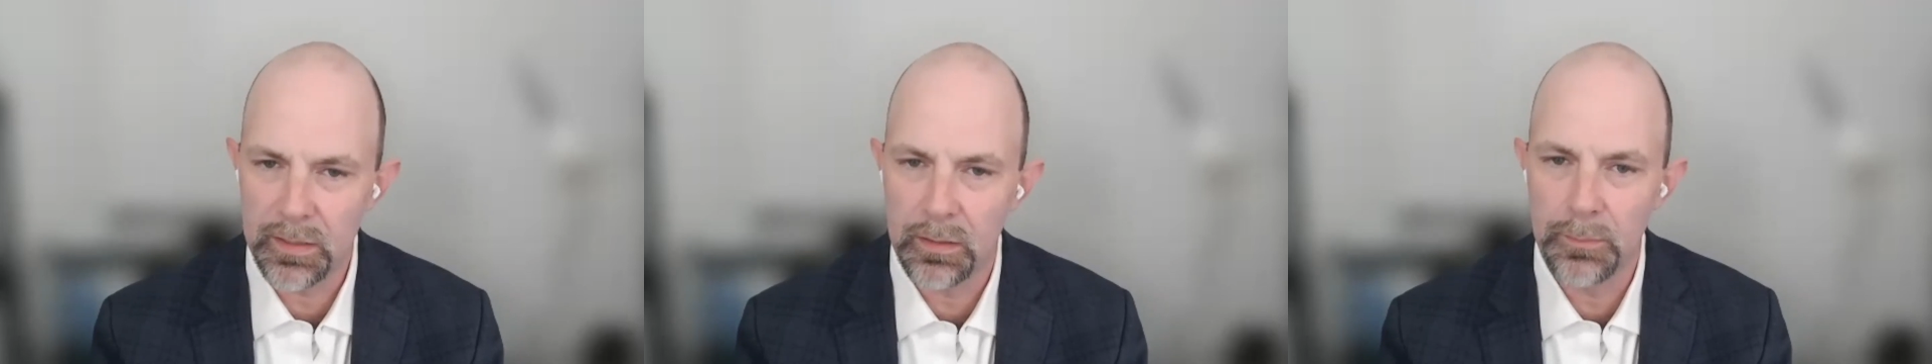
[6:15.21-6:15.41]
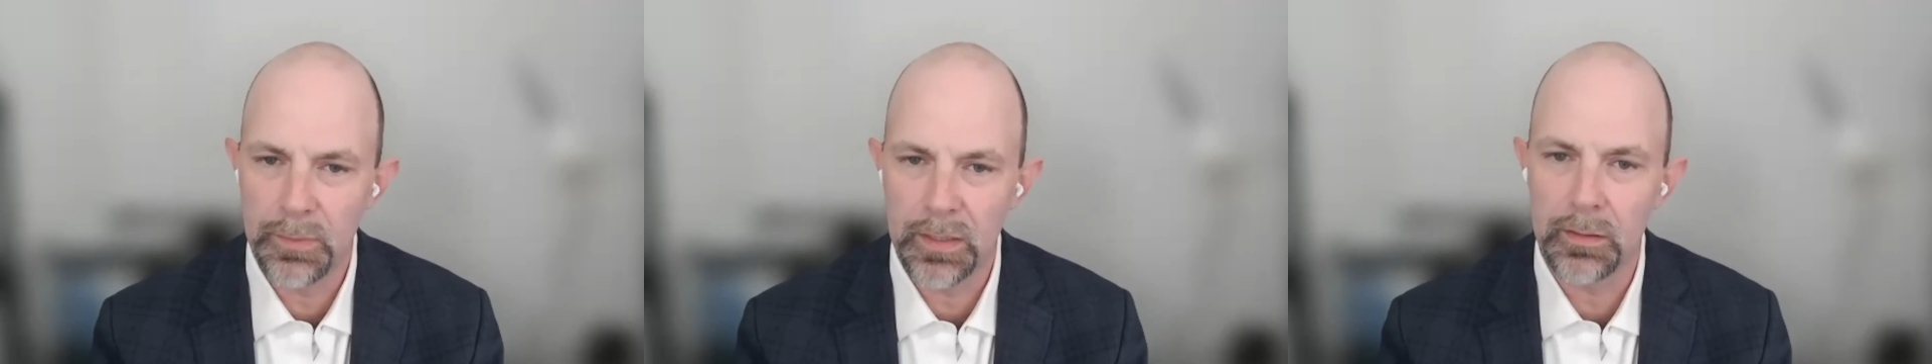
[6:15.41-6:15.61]

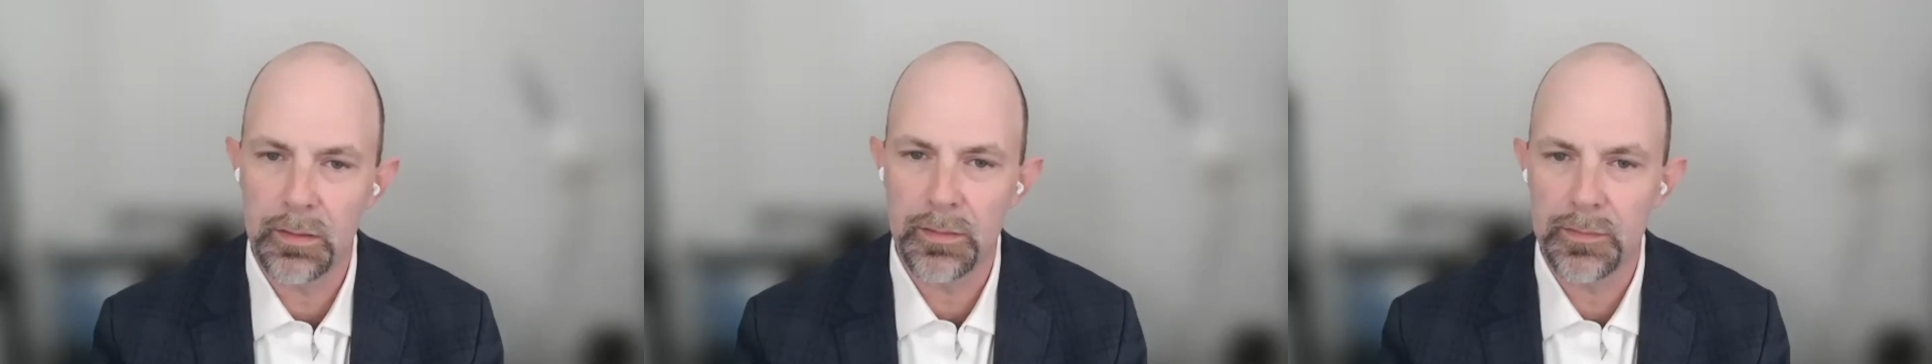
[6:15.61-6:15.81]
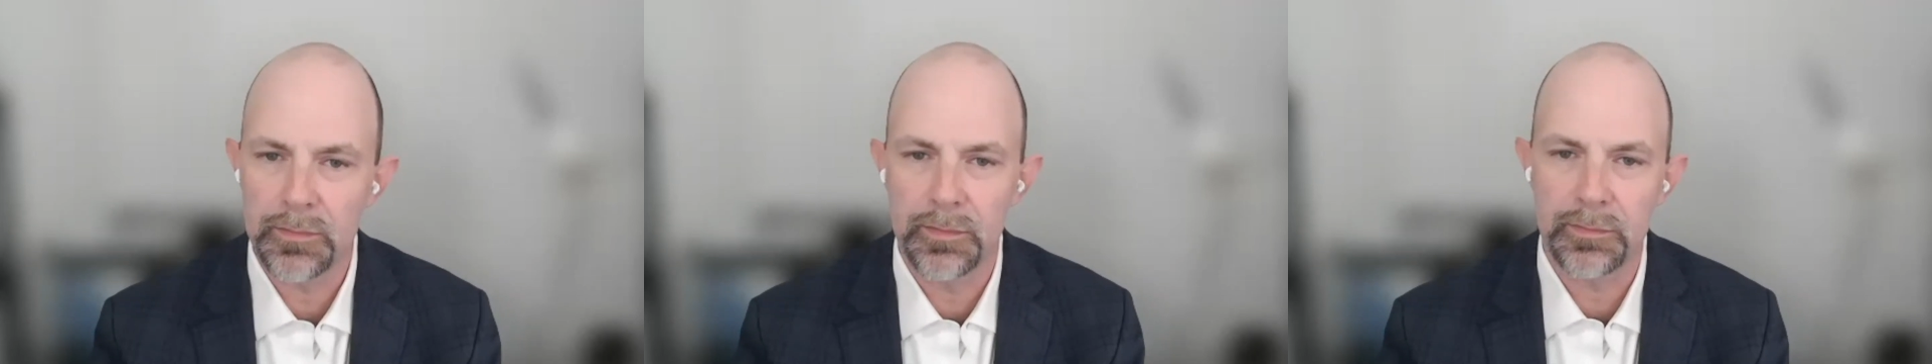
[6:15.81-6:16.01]
coming into
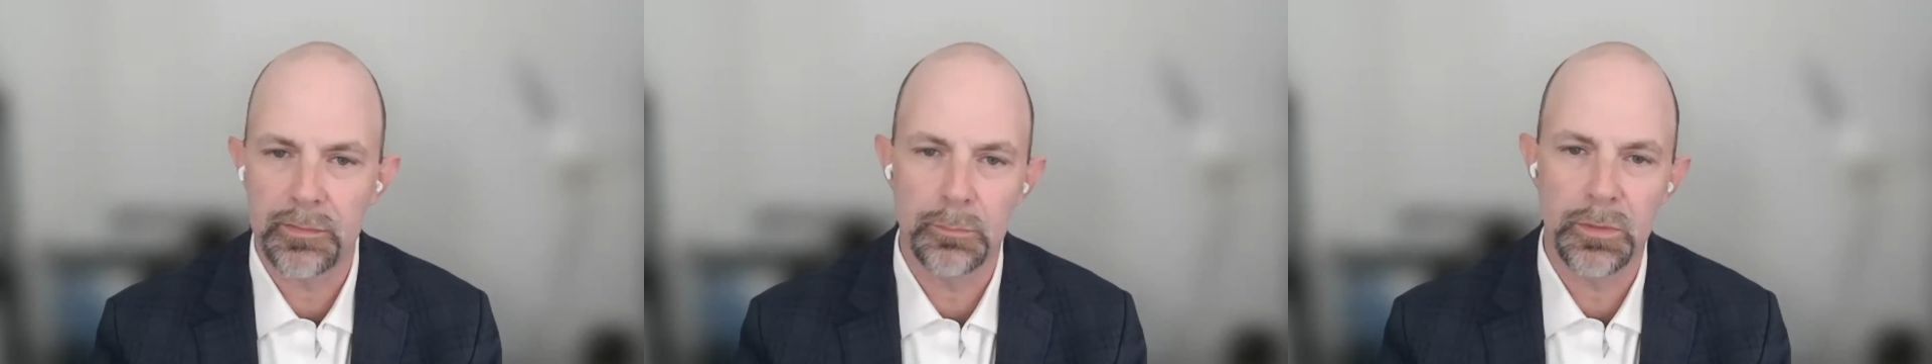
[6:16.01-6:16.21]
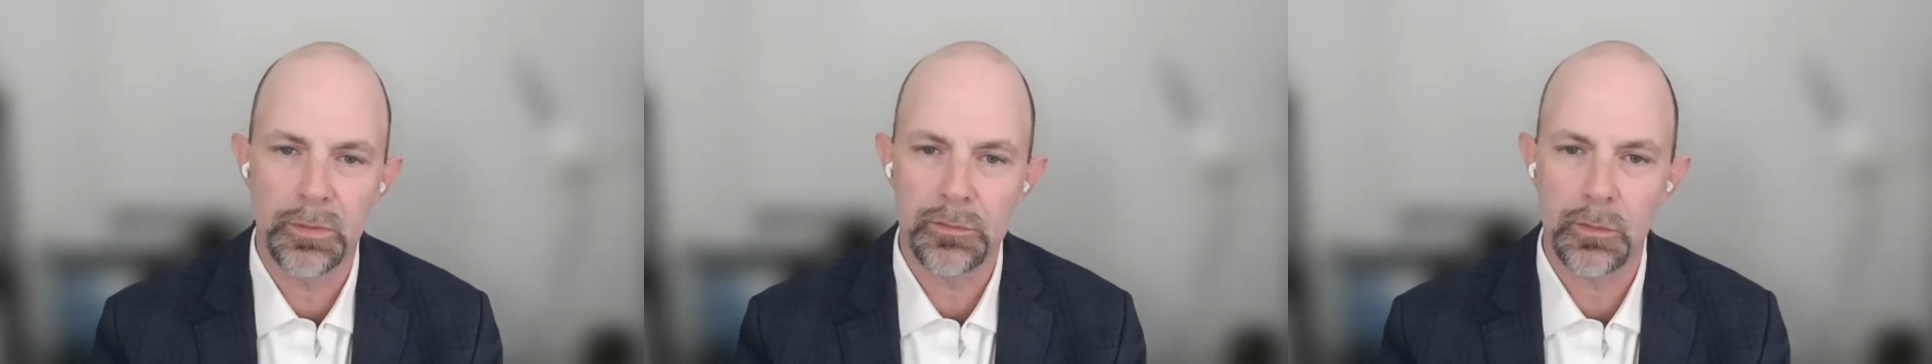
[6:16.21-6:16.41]
the
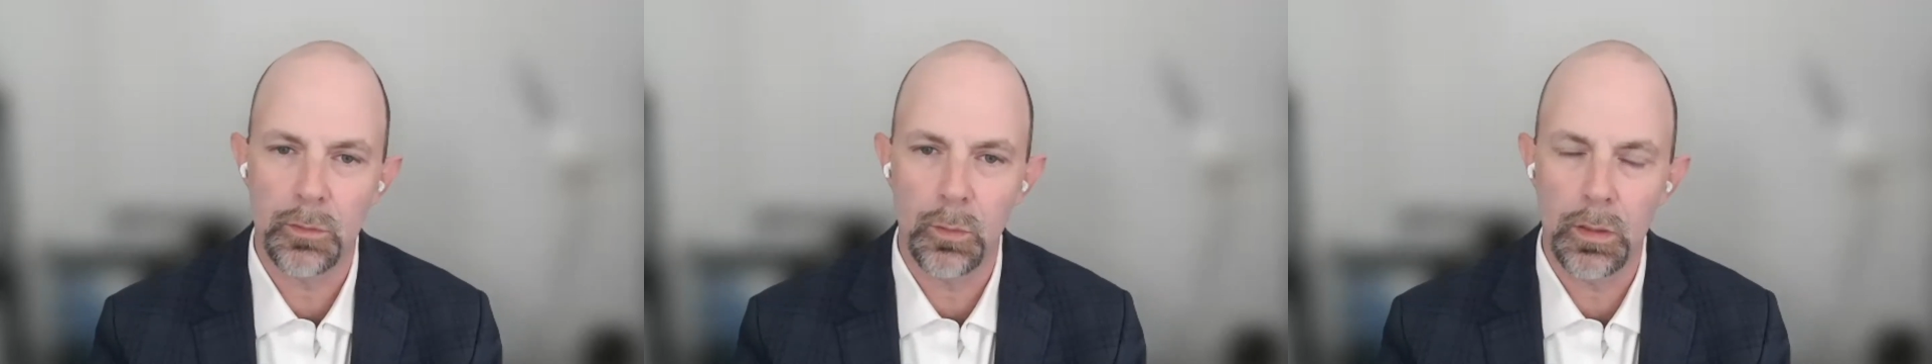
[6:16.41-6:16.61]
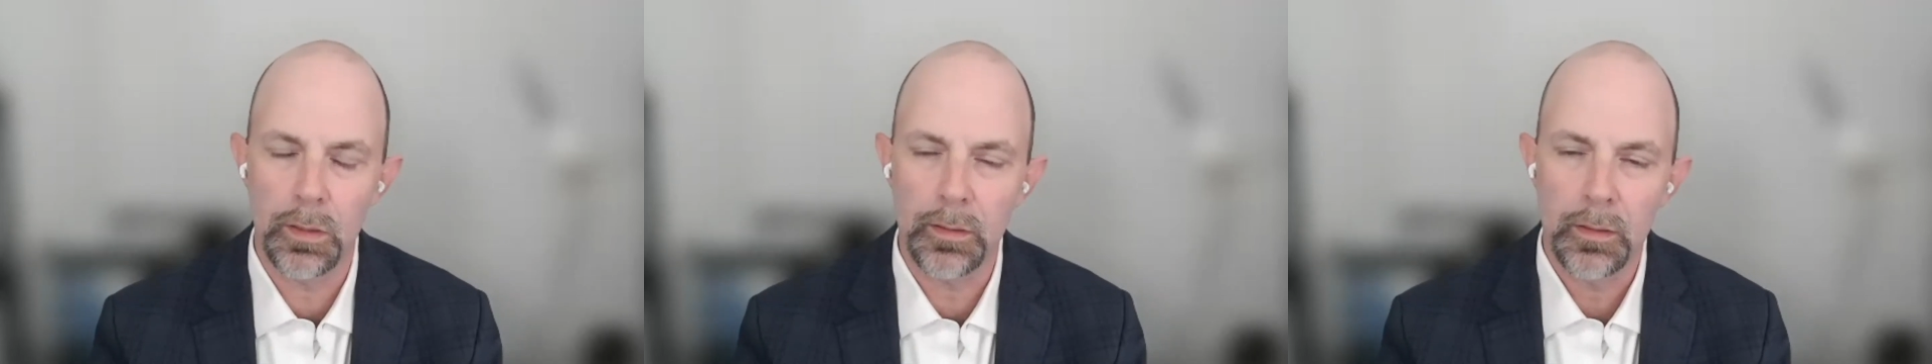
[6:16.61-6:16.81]
system and so
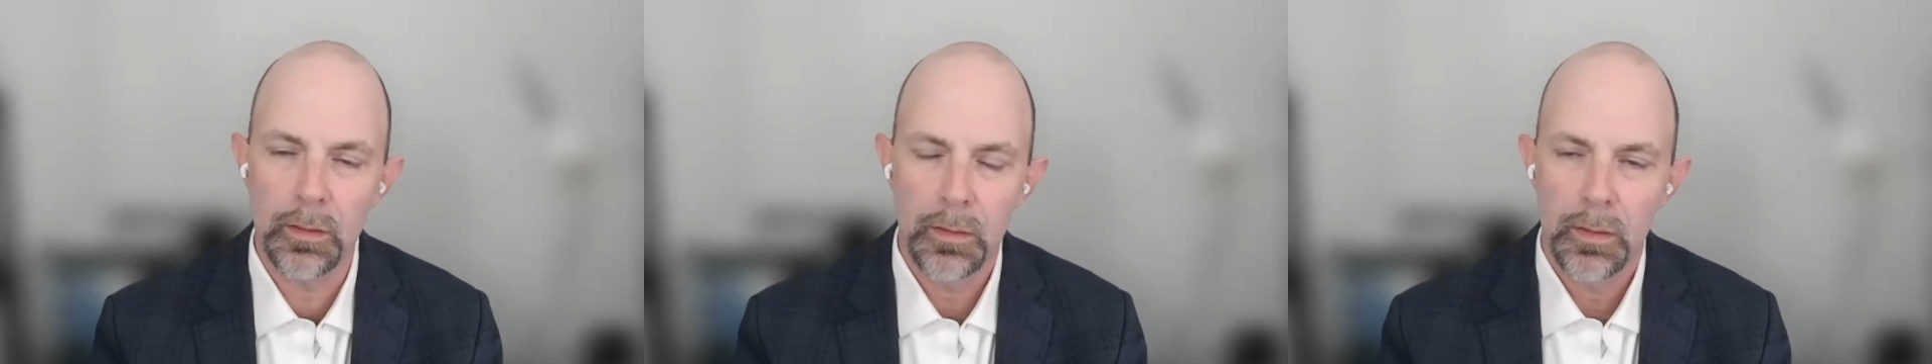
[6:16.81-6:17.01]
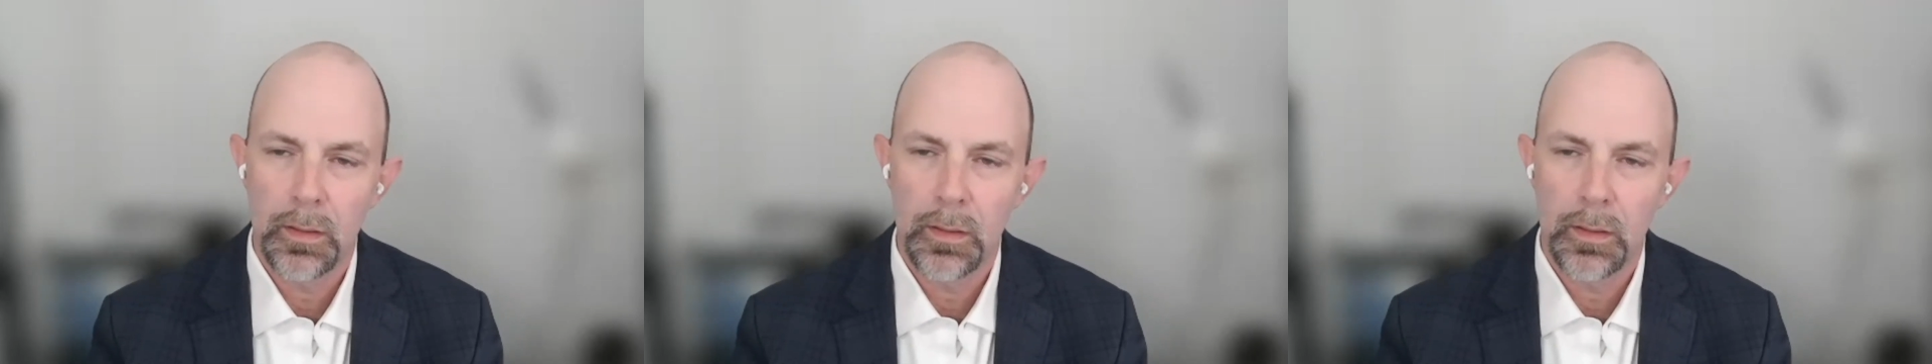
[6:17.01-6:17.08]
on.